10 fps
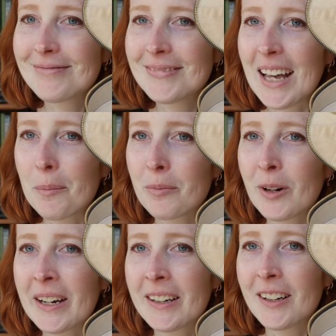that
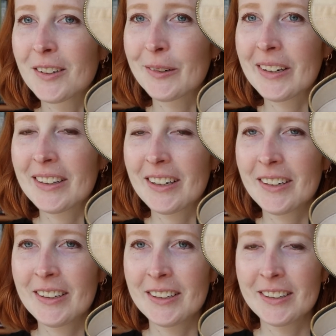bright color right
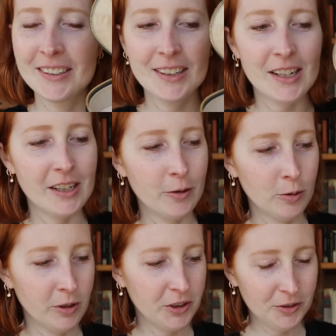there is the
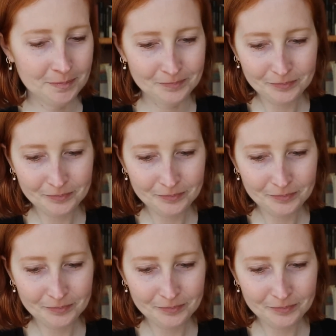orange.